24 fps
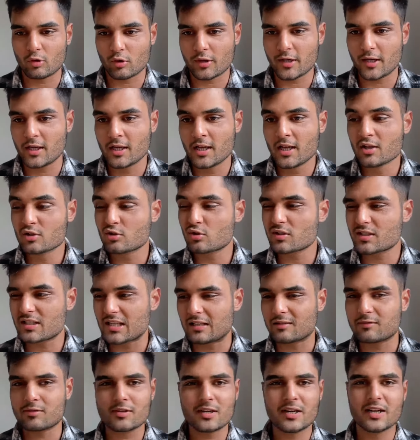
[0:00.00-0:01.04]
Okay, so
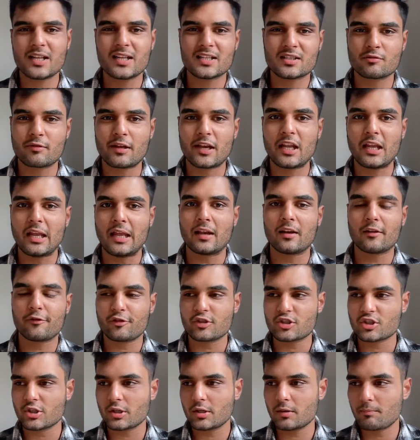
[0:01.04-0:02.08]
self study is very
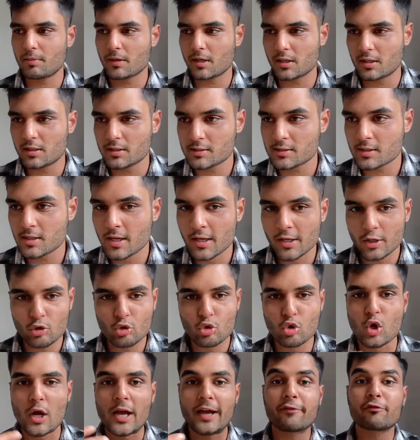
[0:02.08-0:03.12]
inefficient because you
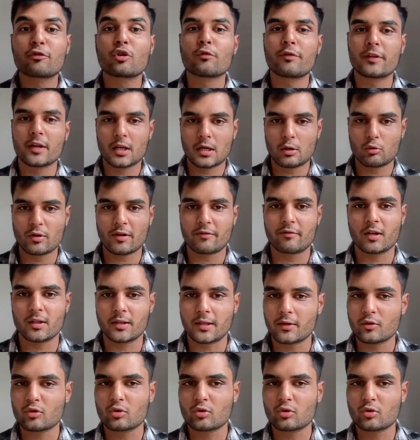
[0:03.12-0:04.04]
have to figure out everything.